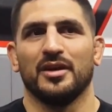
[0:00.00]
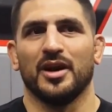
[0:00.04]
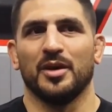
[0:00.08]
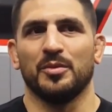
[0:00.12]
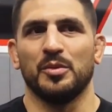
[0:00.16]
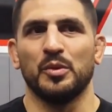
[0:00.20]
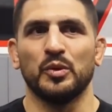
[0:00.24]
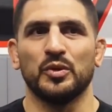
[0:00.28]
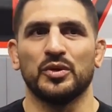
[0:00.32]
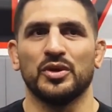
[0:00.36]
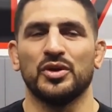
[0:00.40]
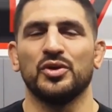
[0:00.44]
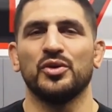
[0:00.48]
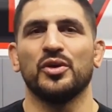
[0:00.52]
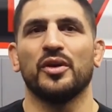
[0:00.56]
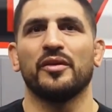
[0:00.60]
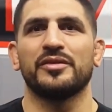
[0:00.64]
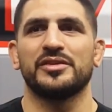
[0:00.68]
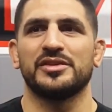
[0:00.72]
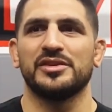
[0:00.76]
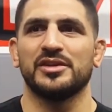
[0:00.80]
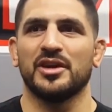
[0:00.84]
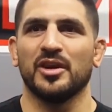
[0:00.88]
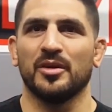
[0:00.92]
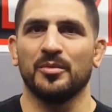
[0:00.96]
I mean, with the
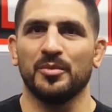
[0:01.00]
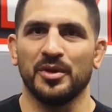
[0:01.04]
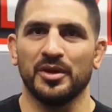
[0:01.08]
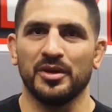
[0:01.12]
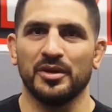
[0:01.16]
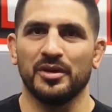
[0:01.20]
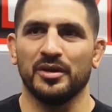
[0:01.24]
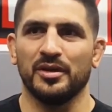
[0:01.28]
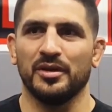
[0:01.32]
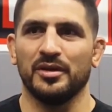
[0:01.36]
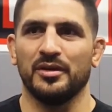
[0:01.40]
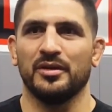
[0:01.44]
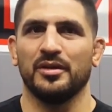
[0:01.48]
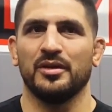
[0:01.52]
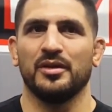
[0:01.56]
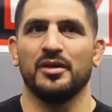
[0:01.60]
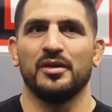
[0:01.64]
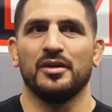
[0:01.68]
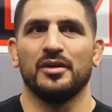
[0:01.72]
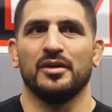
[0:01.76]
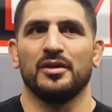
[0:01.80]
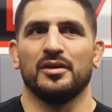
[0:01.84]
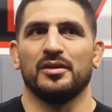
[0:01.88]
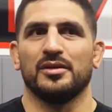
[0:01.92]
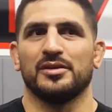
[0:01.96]
UFC coming in,
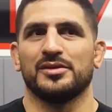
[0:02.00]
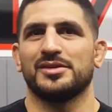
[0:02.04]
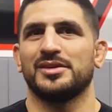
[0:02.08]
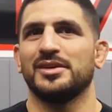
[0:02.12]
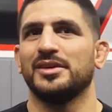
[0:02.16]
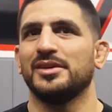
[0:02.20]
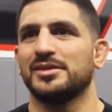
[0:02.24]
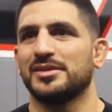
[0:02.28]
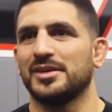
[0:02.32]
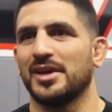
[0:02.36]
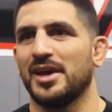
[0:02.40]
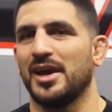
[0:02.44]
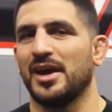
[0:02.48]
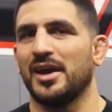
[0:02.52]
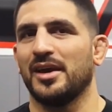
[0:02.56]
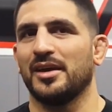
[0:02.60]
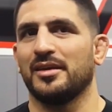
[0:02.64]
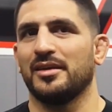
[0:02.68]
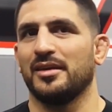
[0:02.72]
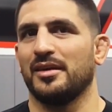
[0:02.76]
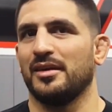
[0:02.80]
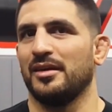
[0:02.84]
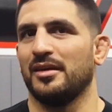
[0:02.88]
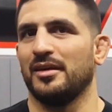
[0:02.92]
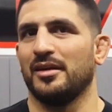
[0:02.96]

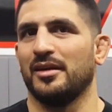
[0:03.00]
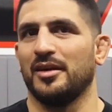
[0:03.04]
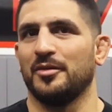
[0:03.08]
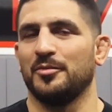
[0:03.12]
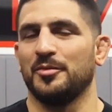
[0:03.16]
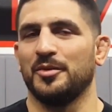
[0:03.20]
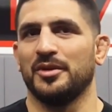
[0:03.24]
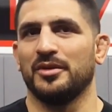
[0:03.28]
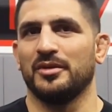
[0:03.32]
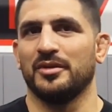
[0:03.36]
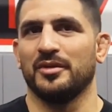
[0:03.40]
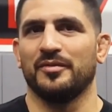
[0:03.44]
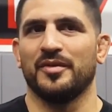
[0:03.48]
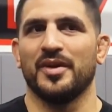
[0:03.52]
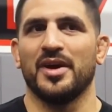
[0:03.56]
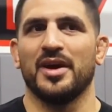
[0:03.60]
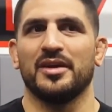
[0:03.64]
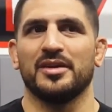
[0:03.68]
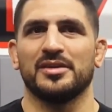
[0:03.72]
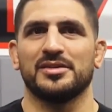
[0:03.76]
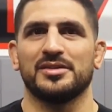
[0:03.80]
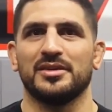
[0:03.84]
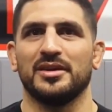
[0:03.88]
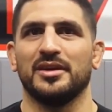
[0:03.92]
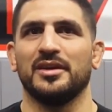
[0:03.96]
CSAC, I mean,
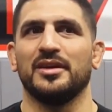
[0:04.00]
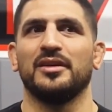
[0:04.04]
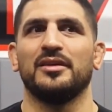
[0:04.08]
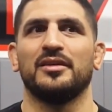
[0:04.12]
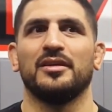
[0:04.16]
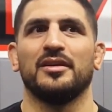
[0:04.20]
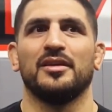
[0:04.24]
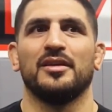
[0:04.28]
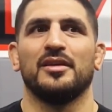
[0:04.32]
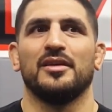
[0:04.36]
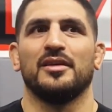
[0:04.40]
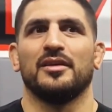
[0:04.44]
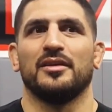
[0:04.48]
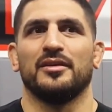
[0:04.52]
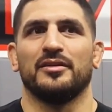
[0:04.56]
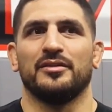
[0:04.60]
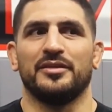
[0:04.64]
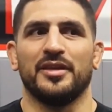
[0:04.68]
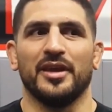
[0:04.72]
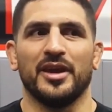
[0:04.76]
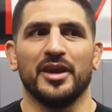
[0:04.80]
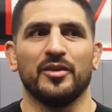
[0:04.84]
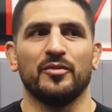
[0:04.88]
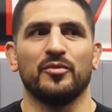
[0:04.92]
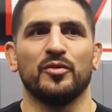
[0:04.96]
Nevada State,
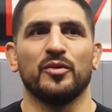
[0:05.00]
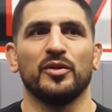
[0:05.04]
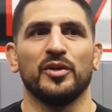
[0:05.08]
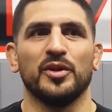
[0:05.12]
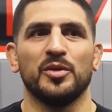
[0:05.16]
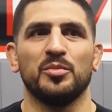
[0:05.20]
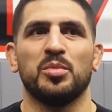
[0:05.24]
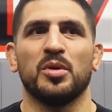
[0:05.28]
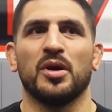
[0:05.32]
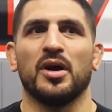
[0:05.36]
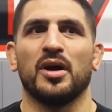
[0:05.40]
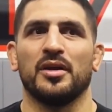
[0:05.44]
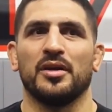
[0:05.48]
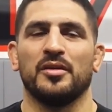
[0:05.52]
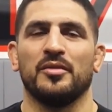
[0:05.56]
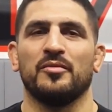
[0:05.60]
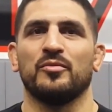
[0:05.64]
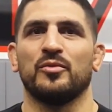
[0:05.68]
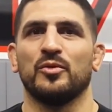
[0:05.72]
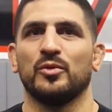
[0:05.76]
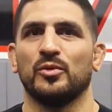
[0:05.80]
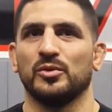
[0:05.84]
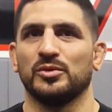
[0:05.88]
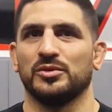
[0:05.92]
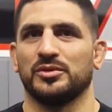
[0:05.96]
they really brought in
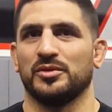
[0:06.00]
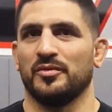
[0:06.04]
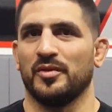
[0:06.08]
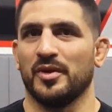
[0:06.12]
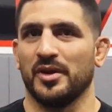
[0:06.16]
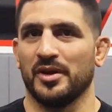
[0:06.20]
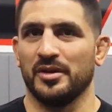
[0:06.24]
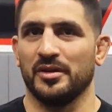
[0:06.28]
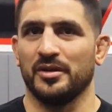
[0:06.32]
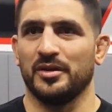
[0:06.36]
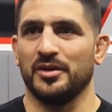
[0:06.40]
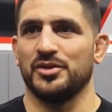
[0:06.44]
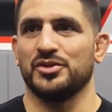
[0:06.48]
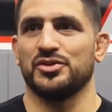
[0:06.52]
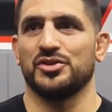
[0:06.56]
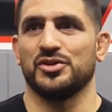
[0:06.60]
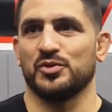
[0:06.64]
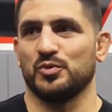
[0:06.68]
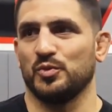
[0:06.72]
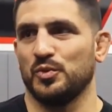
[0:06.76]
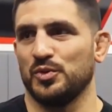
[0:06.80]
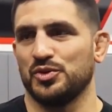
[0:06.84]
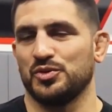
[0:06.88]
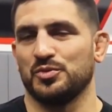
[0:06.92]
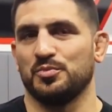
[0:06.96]
rules and
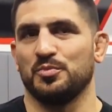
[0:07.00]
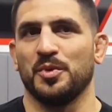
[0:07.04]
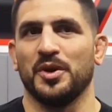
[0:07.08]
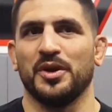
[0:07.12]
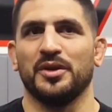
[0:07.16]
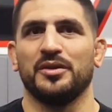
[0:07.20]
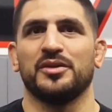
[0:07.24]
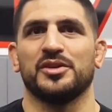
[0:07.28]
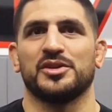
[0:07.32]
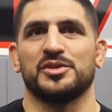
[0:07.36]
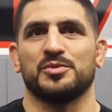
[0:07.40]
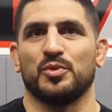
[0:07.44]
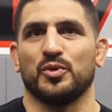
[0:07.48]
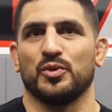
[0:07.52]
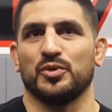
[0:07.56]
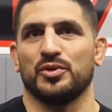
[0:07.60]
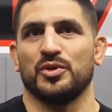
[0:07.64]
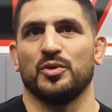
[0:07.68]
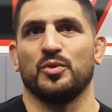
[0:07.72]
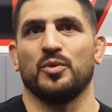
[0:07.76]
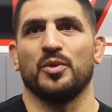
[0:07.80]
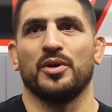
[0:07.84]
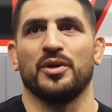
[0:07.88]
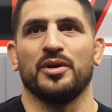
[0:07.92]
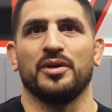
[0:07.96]
regulations which made the sport
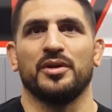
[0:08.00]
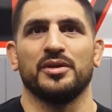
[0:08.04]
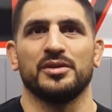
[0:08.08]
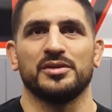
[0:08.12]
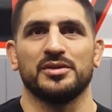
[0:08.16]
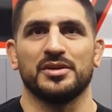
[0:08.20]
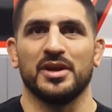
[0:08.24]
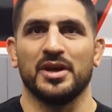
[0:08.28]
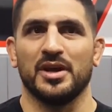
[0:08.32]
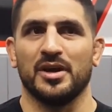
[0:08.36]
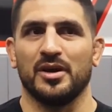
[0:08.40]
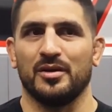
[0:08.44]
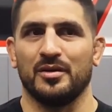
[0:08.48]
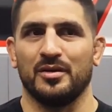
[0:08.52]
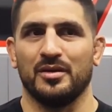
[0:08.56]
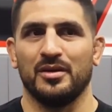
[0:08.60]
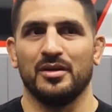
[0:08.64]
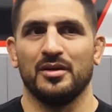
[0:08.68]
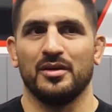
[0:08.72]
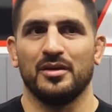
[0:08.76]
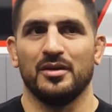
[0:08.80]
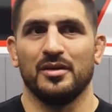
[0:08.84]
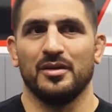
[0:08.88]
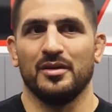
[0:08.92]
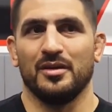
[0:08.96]
to where it is now.
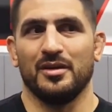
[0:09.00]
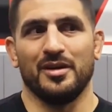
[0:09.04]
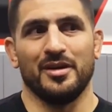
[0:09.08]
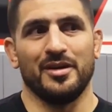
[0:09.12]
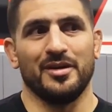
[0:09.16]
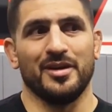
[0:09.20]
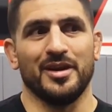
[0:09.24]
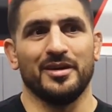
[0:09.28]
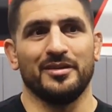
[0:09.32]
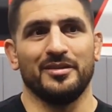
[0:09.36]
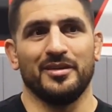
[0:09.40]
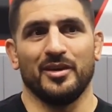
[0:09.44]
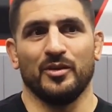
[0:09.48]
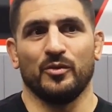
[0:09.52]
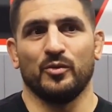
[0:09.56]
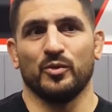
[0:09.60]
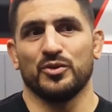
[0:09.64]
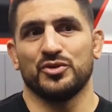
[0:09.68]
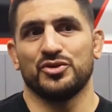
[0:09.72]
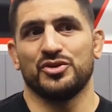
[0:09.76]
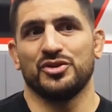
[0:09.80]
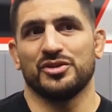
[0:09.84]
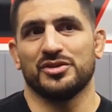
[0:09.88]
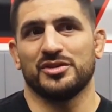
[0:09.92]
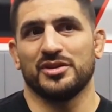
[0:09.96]
Mm-hmm. And I think
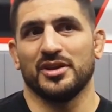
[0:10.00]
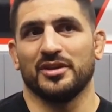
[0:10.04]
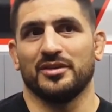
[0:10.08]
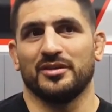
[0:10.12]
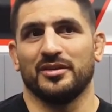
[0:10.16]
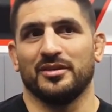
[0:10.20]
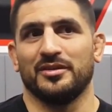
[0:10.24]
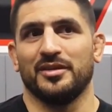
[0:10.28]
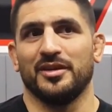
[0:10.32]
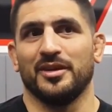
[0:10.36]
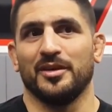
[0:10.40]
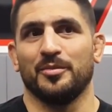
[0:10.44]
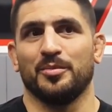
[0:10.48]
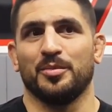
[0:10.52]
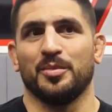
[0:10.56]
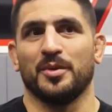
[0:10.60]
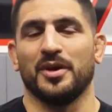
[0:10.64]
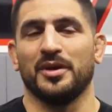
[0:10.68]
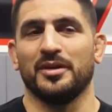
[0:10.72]
we're just at the tip.